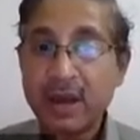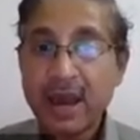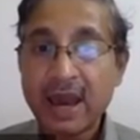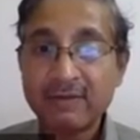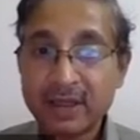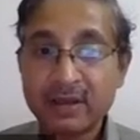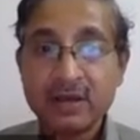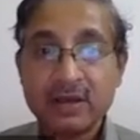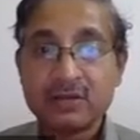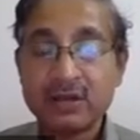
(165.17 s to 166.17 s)
having
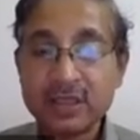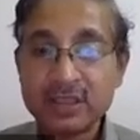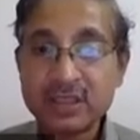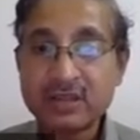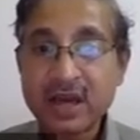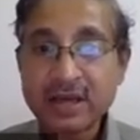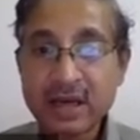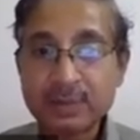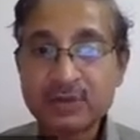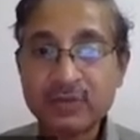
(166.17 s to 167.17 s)
strategic
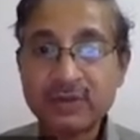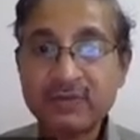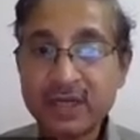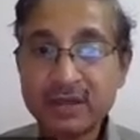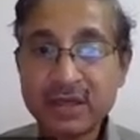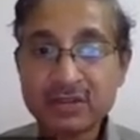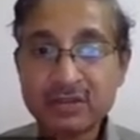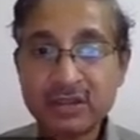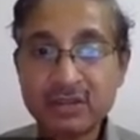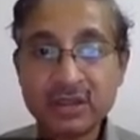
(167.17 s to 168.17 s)
tie-ups with various
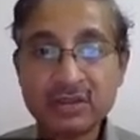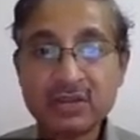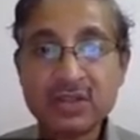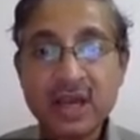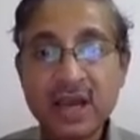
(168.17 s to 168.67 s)
regions,